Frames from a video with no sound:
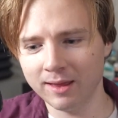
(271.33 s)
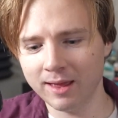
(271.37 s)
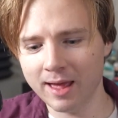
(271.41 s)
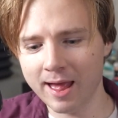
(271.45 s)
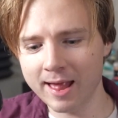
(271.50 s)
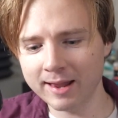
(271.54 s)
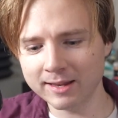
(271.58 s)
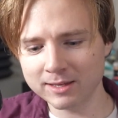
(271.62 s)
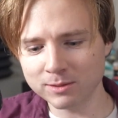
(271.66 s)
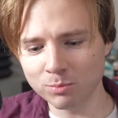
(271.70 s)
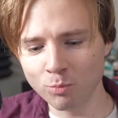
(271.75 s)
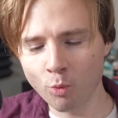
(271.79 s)

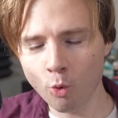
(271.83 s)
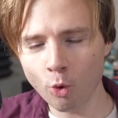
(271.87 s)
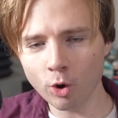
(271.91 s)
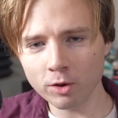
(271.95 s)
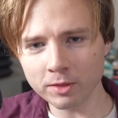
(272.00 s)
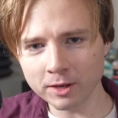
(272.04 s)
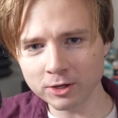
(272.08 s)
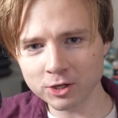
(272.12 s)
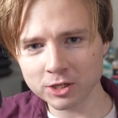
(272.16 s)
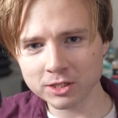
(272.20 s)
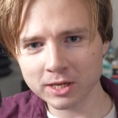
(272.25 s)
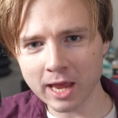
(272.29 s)
It's more
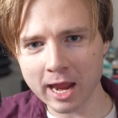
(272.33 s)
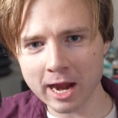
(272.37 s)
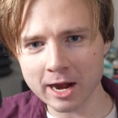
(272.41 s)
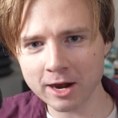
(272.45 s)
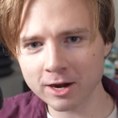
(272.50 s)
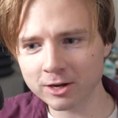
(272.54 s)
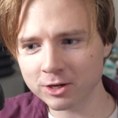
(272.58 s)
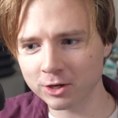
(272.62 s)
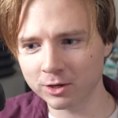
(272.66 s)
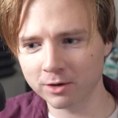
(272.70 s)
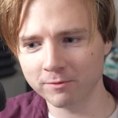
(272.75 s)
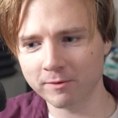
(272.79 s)
than just
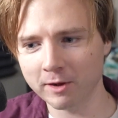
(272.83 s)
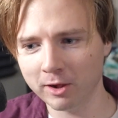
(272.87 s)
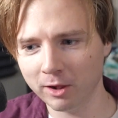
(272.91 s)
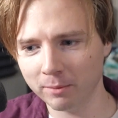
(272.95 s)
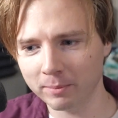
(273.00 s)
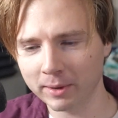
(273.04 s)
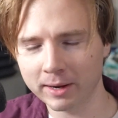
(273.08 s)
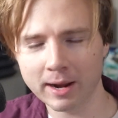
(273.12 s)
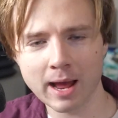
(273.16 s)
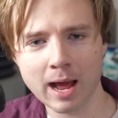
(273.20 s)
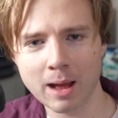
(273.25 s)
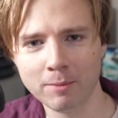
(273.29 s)
character
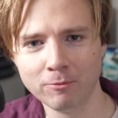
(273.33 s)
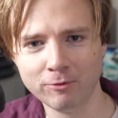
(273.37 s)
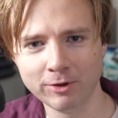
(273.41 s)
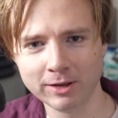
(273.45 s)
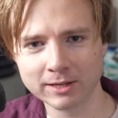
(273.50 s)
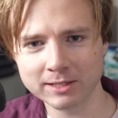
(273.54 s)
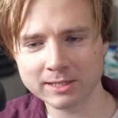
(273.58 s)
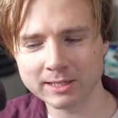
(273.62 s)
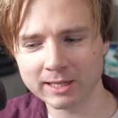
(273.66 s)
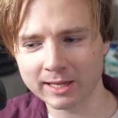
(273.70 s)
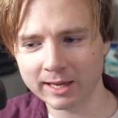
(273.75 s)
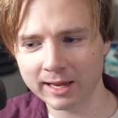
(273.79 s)
development,
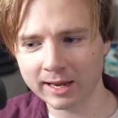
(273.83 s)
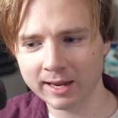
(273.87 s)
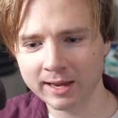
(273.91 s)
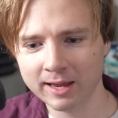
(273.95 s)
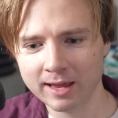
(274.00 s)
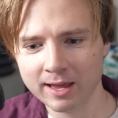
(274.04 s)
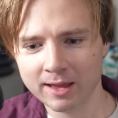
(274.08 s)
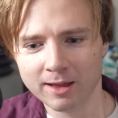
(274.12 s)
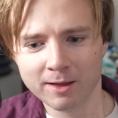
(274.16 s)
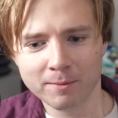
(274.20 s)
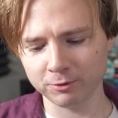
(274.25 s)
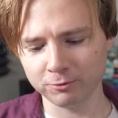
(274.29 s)
obviously.
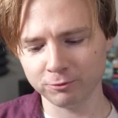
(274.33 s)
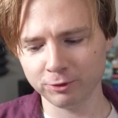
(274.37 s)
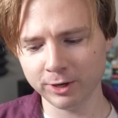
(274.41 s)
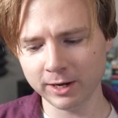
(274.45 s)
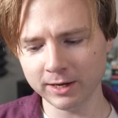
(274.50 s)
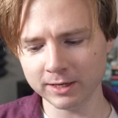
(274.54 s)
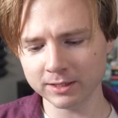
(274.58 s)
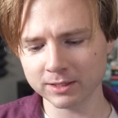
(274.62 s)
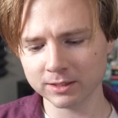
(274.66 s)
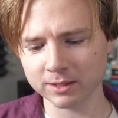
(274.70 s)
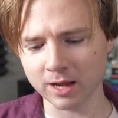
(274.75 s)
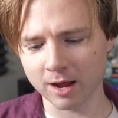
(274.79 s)

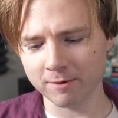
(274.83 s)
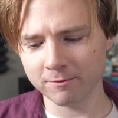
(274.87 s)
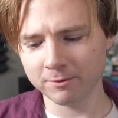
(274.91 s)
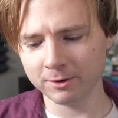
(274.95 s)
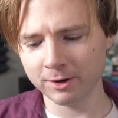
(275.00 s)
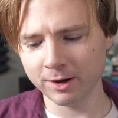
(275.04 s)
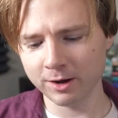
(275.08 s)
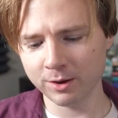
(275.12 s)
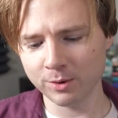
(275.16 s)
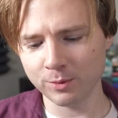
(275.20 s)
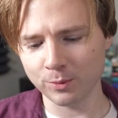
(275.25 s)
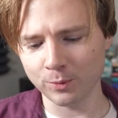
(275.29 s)

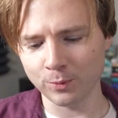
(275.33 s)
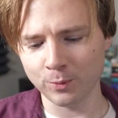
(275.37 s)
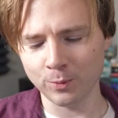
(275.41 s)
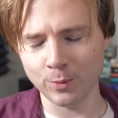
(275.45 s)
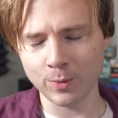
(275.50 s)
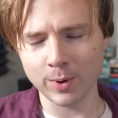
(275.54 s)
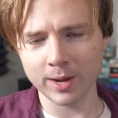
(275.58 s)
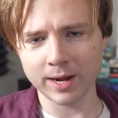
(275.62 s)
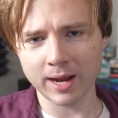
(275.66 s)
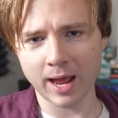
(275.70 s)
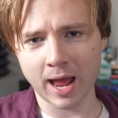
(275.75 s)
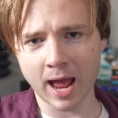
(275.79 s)
Rediscovering
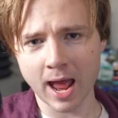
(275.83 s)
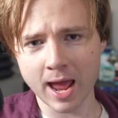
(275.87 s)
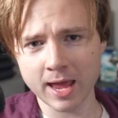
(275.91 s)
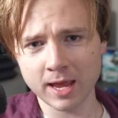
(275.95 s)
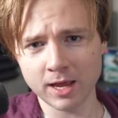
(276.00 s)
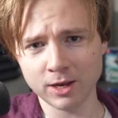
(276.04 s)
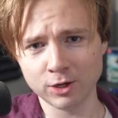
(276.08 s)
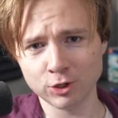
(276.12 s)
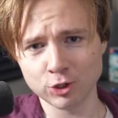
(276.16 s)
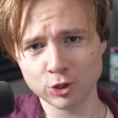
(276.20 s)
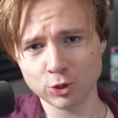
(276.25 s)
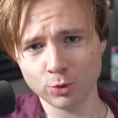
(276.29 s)
what I
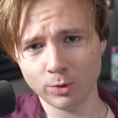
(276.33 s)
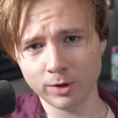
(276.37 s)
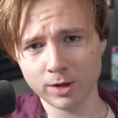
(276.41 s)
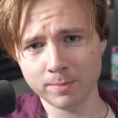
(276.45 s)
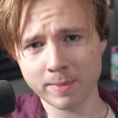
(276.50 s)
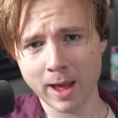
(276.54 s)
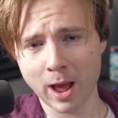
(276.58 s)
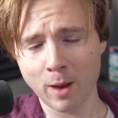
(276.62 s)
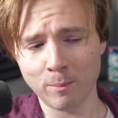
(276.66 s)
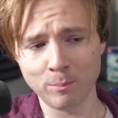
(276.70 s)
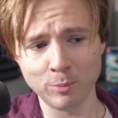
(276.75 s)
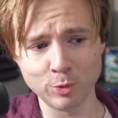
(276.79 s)
enjoy
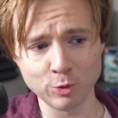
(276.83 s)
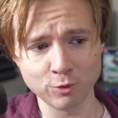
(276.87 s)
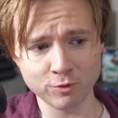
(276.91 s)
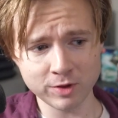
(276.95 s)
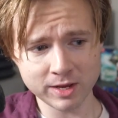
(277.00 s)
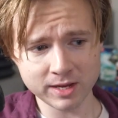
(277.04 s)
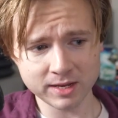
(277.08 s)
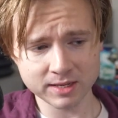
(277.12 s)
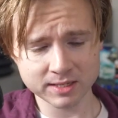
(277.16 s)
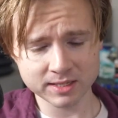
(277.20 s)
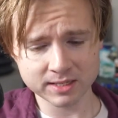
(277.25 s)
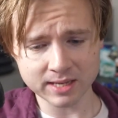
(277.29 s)
about
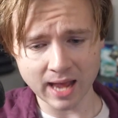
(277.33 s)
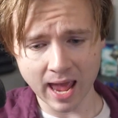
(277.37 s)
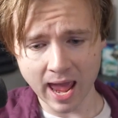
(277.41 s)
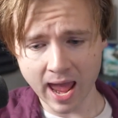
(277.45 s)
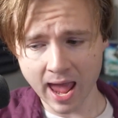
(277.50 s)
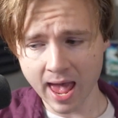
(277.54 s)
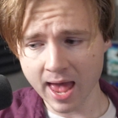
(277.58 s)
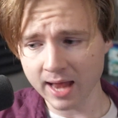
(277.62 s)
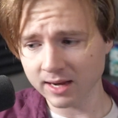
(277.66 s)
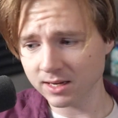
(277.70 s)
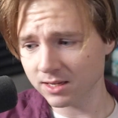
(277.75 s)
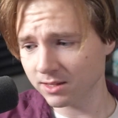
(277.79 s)
movies
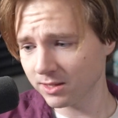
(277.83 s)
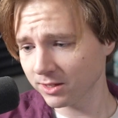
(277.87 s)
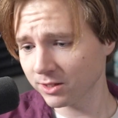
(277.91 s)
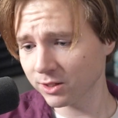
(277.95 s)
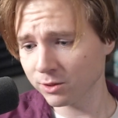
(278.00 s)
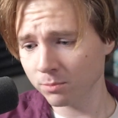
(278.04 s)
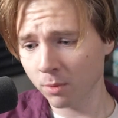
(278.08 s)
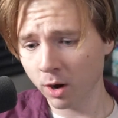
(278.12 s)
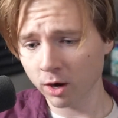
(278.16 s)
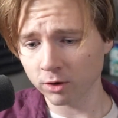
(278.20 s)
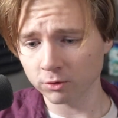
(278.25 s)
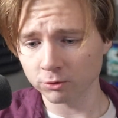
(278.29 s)
and the
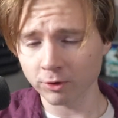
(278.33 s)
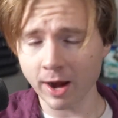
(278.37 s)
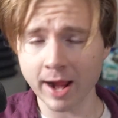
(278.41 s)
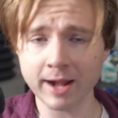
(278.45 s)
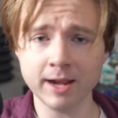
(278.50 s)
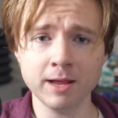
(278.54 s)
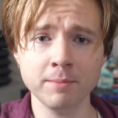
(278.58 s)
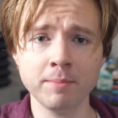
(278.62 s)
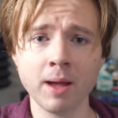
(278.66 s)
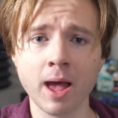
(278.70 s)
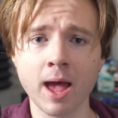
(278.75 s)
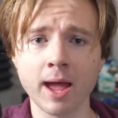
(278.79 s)
smart
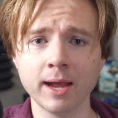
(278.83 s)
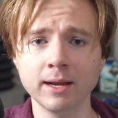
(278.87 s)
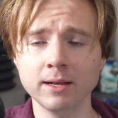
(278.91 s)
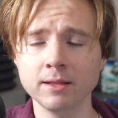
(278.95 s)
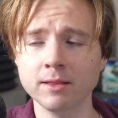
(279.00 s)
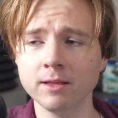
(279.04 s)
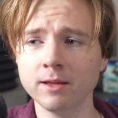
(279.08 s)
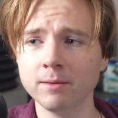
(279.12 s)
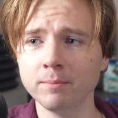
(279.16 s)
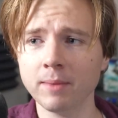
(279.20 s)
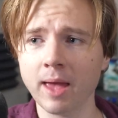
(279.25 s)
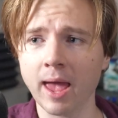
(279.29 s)
writing
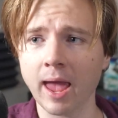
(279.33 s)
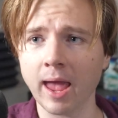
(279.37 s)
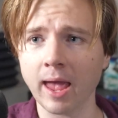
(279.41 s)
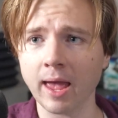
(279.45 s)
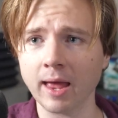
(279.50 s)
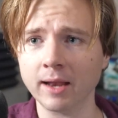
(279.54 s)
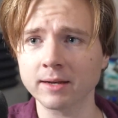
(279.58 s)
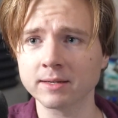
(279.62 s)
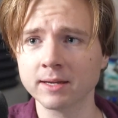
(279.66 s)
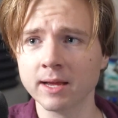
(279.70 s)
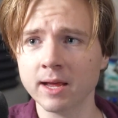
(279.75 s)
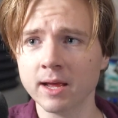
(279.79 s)
behind them
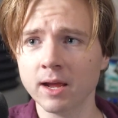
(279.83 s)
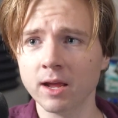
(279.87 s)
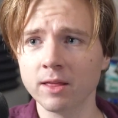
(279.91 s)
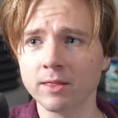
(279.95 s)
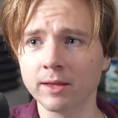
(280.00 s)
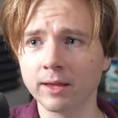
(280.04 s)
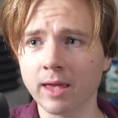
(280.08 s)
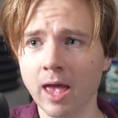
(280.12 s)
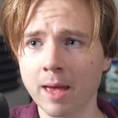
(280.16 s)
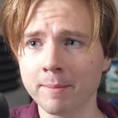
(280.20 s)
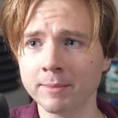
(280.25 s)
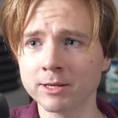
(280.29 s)
and
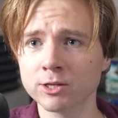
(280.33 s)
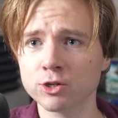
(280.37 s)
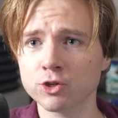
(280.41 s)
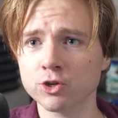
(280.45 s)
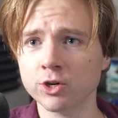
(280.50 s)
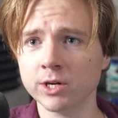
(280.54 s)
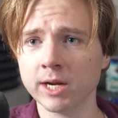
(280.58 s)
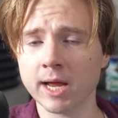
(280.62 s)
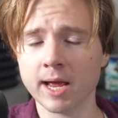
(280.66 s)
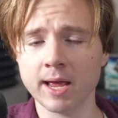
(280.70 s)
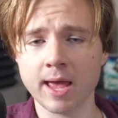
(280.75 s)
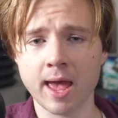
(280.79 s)
the
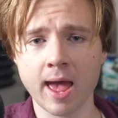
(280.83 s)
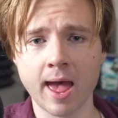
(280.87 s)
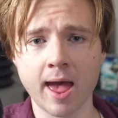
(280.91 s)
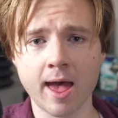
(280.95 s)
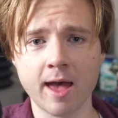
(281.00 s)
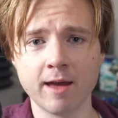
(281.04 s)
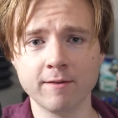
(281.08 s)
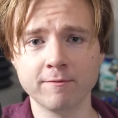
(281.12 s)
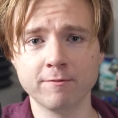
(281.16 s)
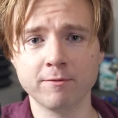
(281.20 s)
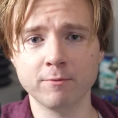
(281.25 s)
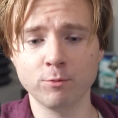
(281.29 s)
chemistry I
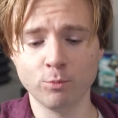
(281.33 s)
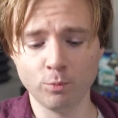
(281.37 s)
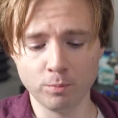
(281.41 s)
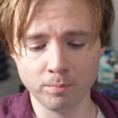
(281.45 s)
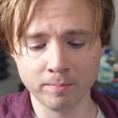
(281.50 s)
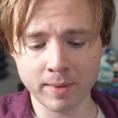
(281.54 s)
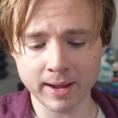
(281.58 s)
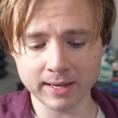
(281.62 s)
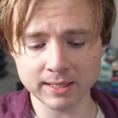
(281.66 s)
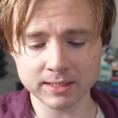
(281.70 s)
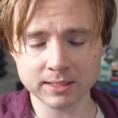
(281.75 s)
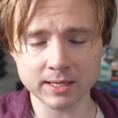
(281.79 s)
have
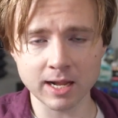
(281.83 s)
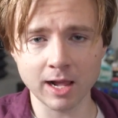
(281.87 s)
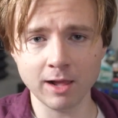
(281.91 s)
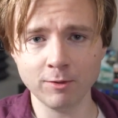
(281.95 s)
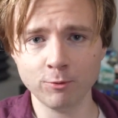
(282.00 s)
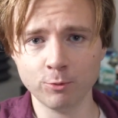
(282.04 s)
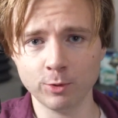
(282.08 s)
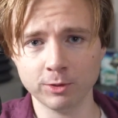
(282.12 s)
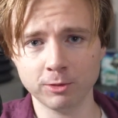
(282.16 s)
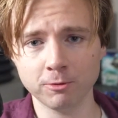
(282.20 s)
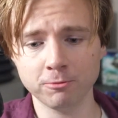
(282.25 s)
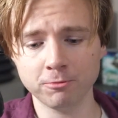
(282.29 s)

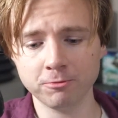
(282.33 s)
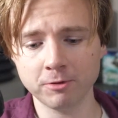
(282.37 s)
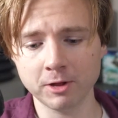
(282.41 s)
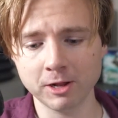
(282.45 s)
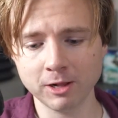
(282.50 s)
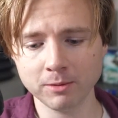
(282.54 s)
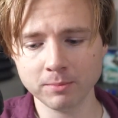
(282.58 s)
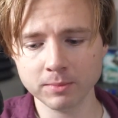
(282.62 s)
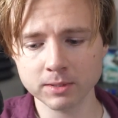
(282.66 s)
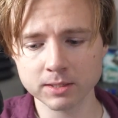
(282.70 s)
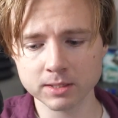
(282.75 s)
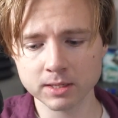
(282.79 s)
myself with the
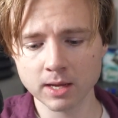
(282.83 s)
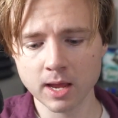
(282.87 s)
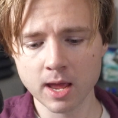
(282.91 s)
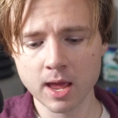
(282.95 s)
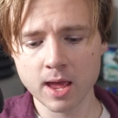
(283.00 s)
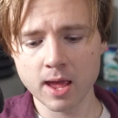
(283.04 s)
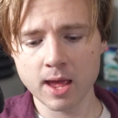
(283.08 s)
films.